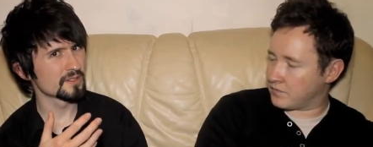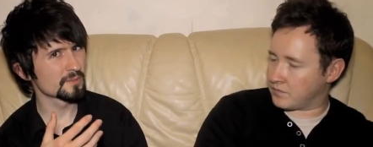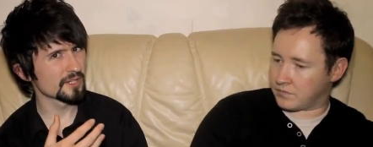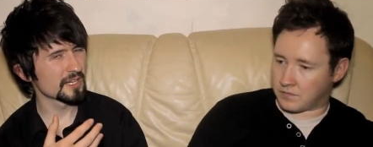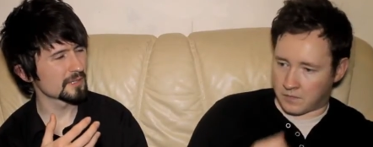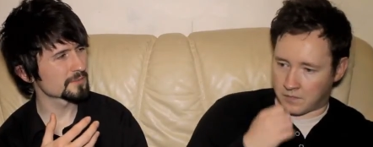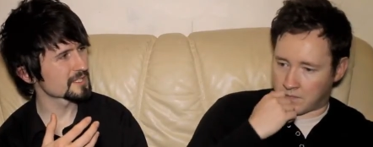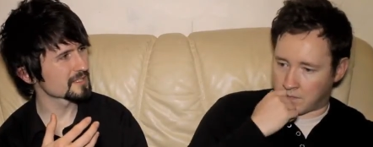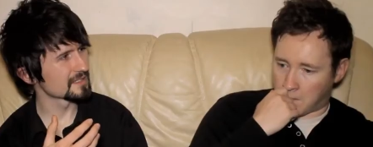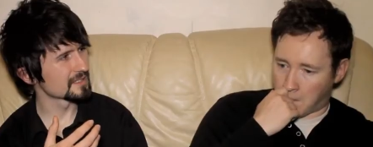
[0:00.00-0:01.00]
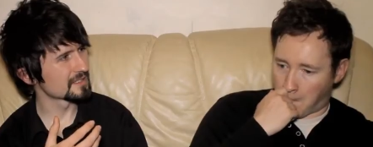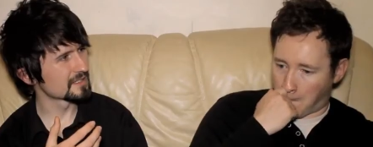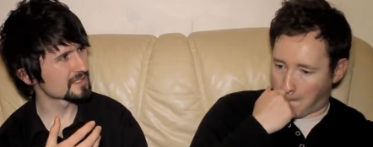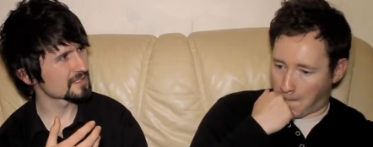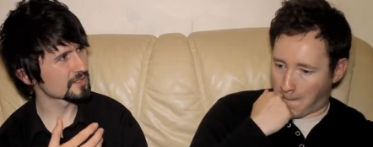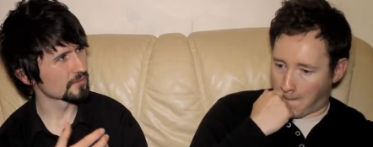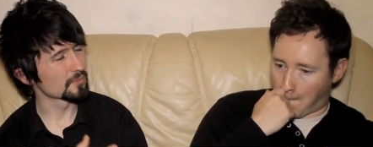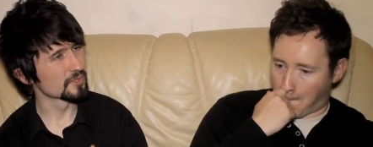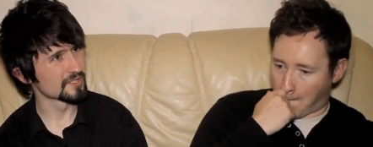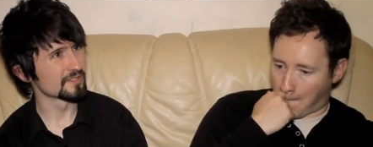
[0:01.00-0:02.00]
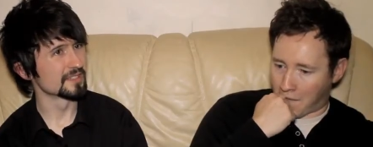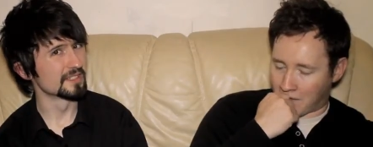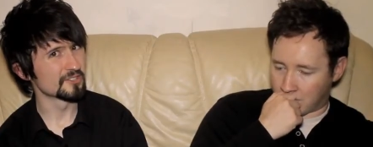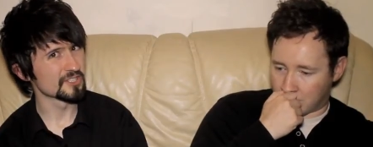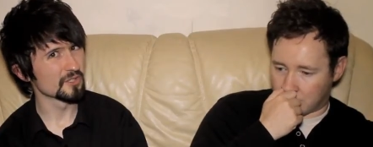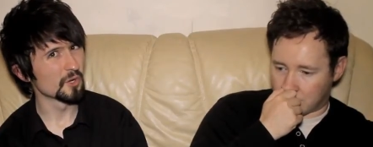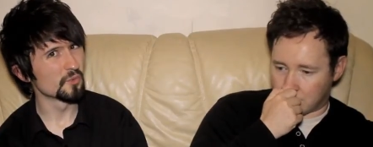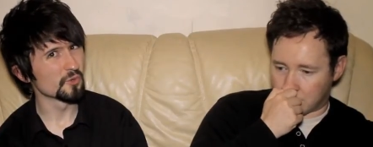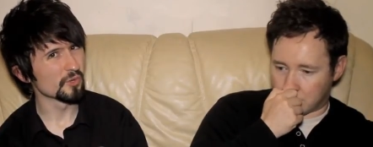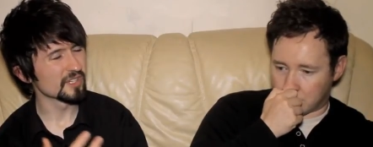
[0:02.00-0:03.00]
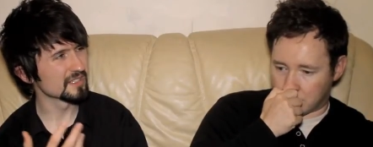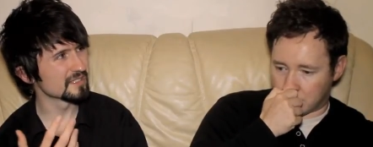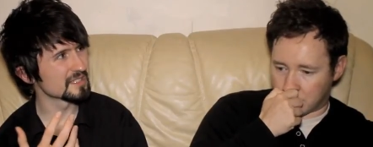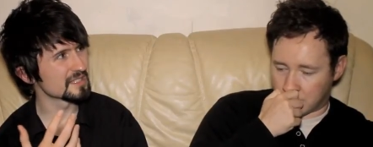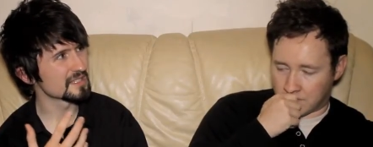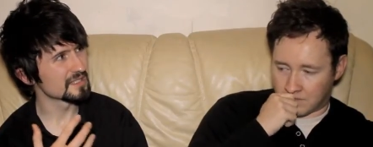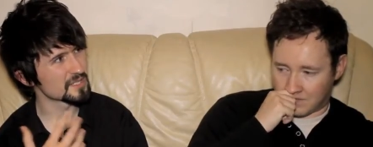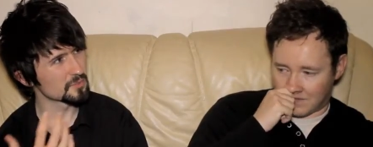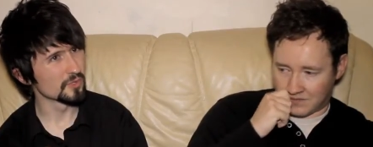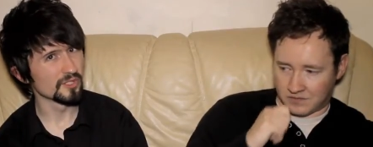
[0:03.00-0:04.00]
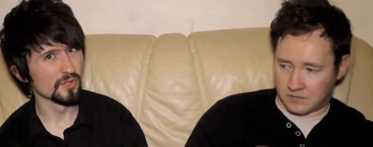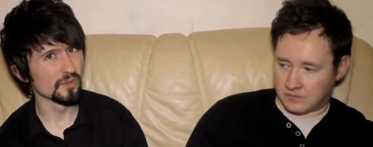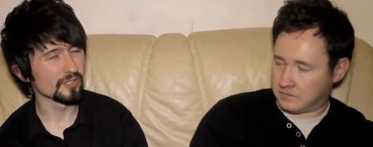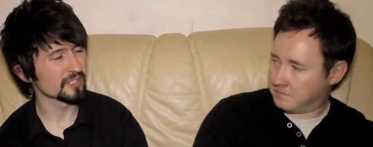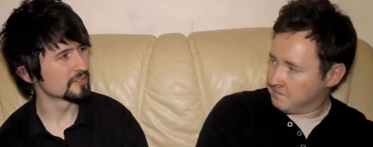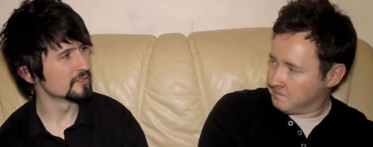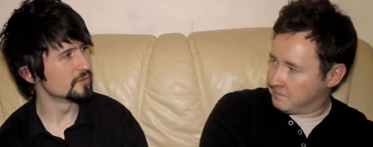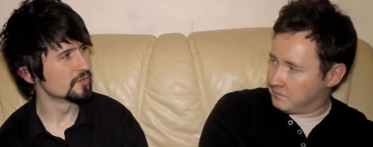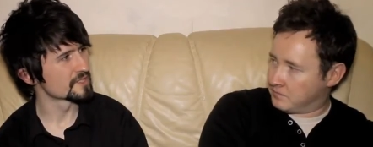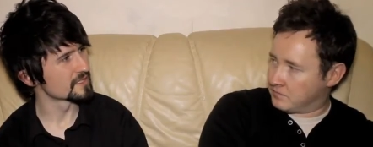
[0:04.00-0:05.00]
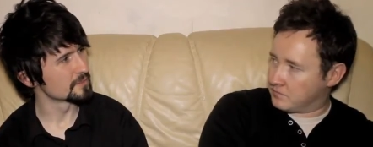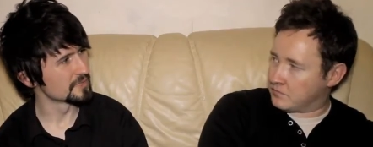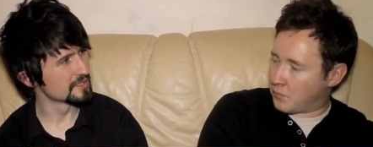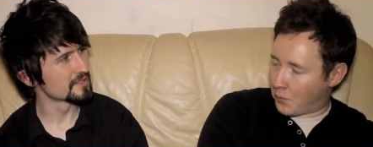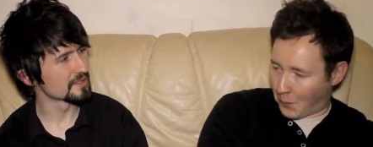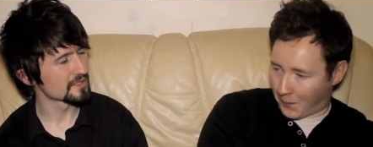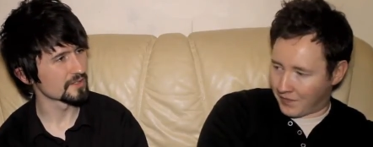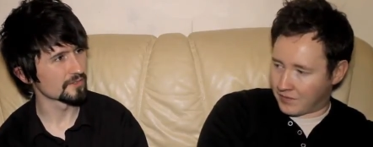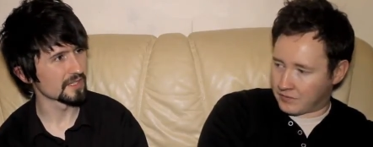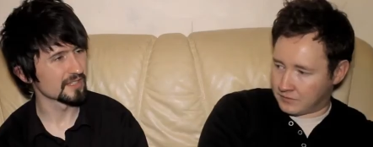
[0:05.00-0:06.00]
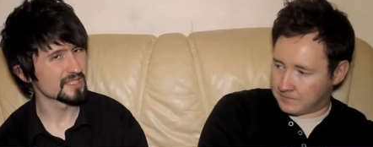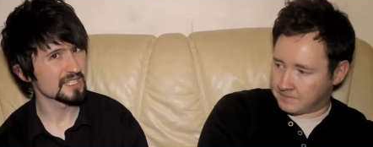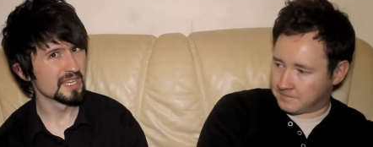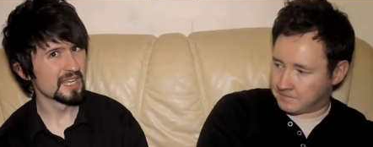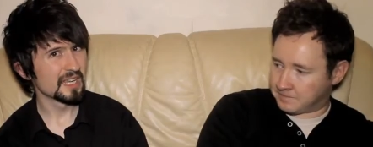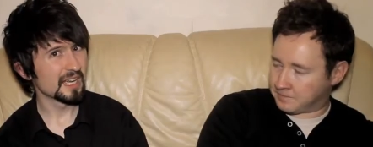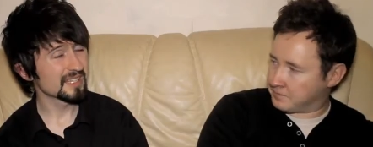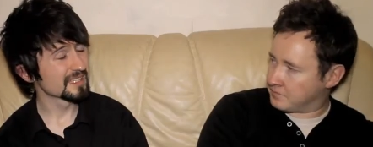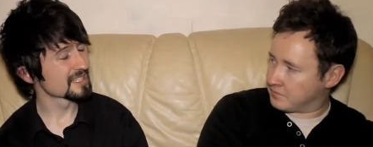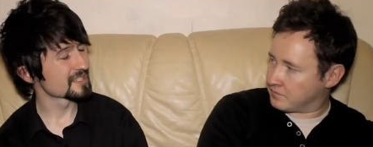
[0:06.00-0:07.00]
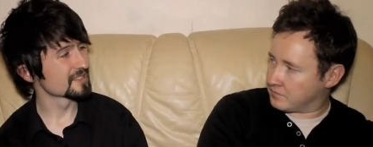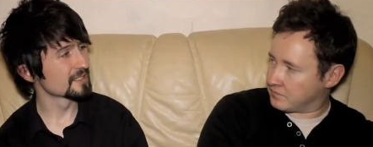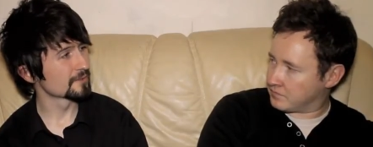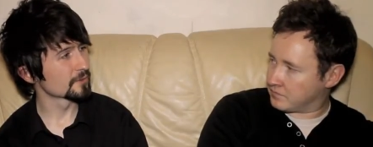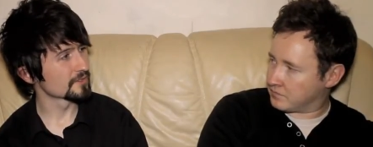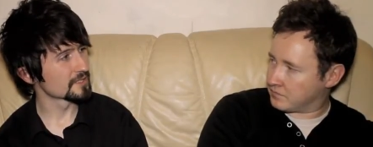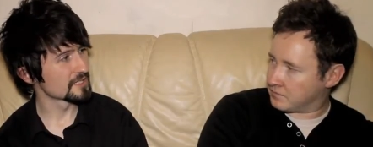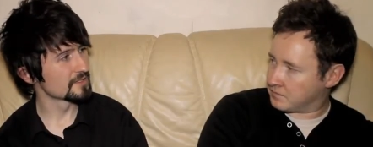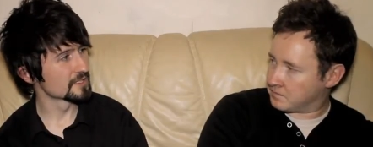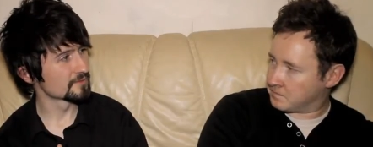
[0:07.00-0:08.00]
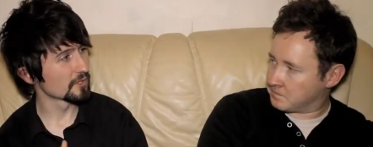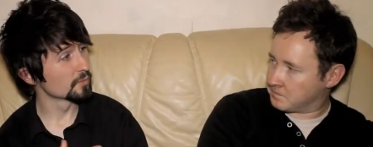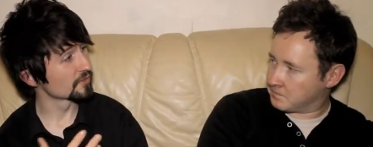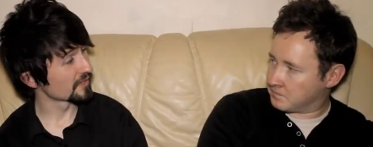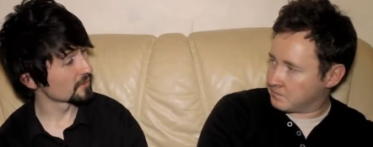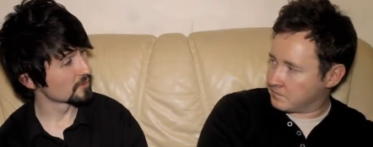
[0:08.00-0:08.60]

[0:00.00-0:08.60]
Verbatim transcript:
Speaker 1: perhaps like sort of abuse of that nature is a lot more widely spoken of, like in the news and the media and that sort of thing. I think it's I think it's actually difficult to see this film without